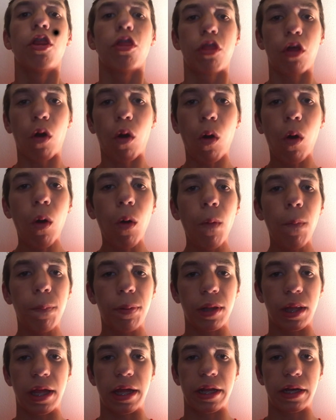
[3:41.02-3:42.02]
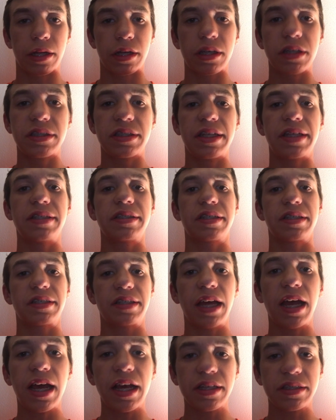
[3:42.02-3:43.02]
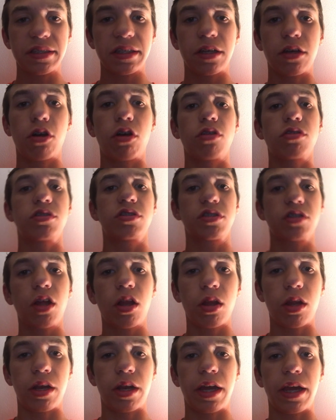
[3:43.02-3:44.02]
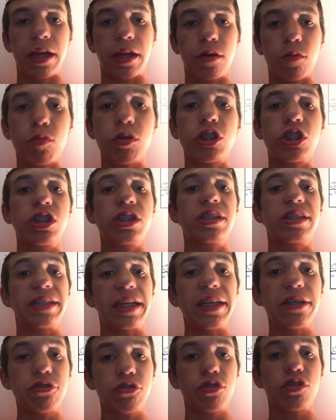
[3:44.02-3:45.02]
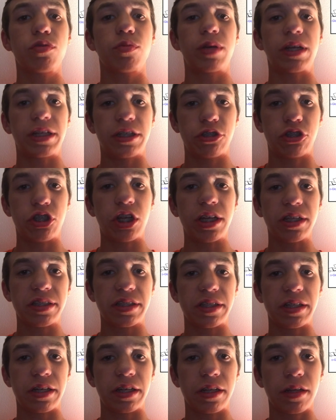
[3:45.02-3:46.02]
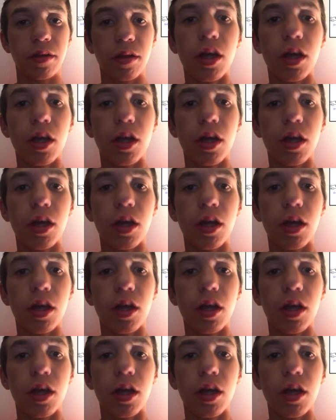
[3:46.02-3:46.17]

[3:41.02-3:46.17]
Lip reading: The whole plant contains a toxin called solanine, which is dangerous when ingested,